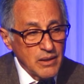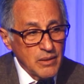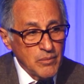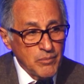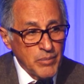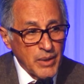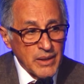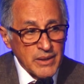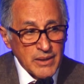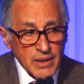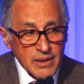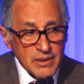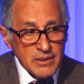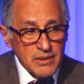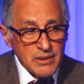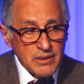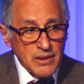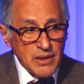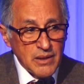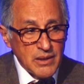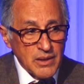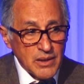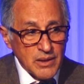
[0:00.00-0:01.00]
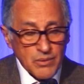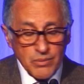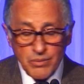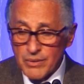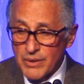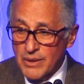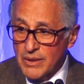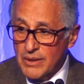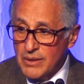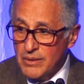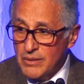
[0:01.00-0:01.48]
By
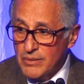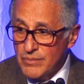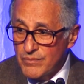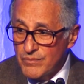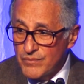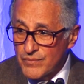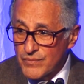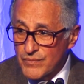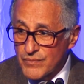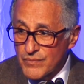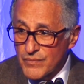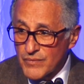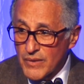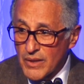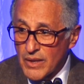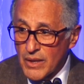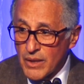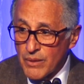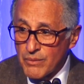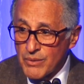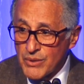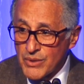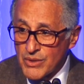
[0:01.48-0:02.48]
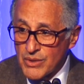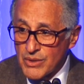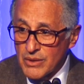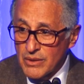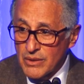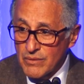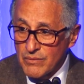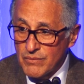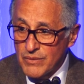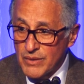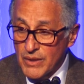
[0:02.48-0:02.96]
1983, I
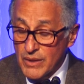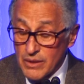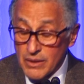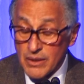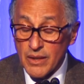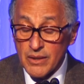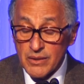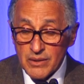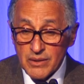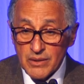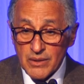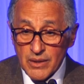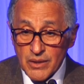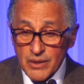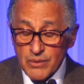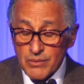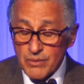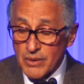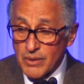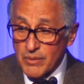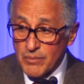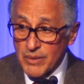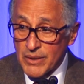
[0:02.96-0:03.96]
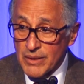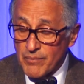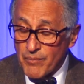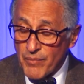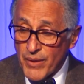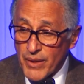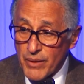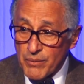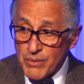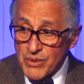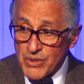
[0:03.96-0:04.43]
received
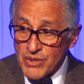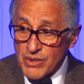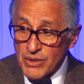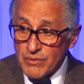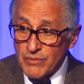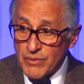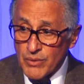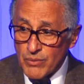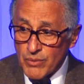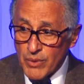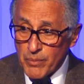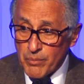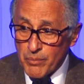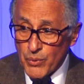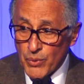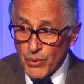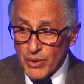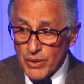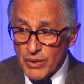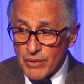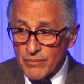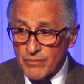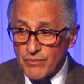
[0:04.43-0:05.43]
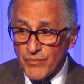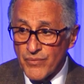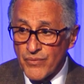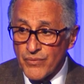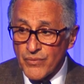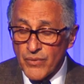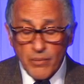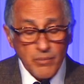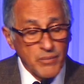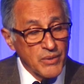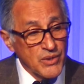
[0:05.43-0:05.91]
a report
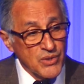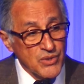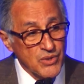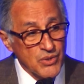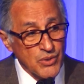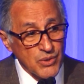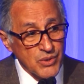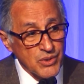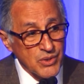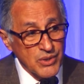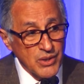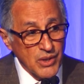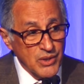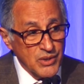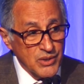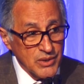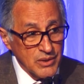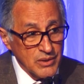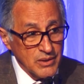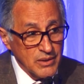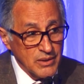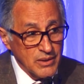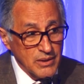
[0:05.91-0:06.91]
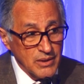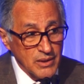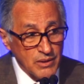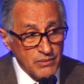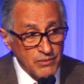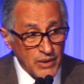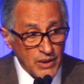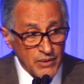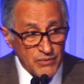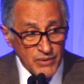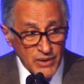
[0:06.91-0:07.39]
from the Association
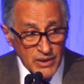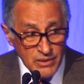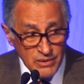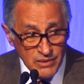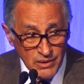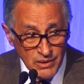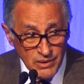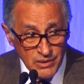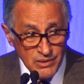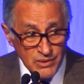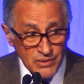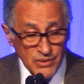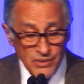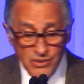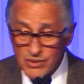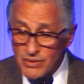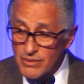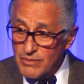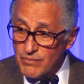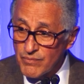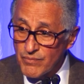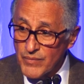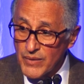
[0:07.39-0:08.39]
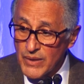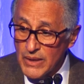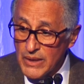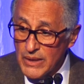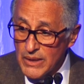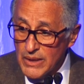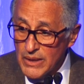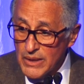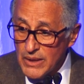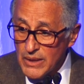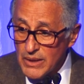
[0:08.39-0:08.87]
of Afghan Doctors.
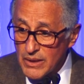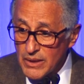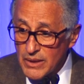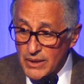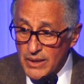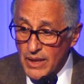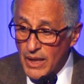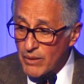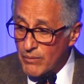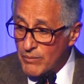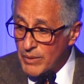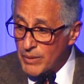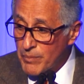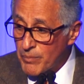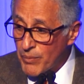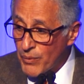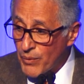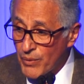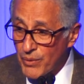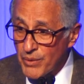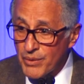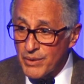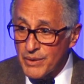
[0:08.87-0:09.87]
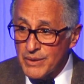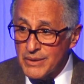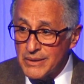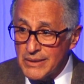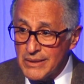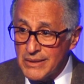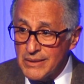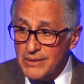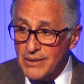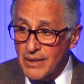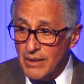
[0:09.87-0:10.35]
That report
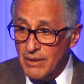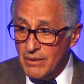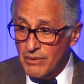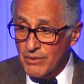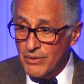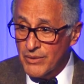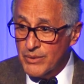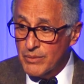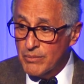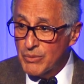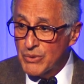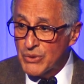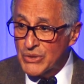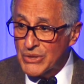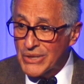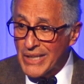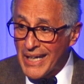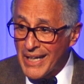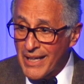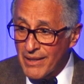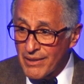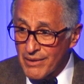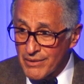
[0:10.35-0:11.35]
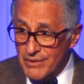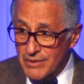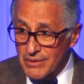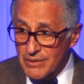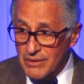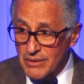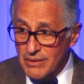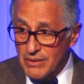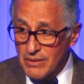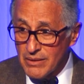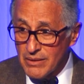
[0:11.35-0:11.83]
detailed the brutality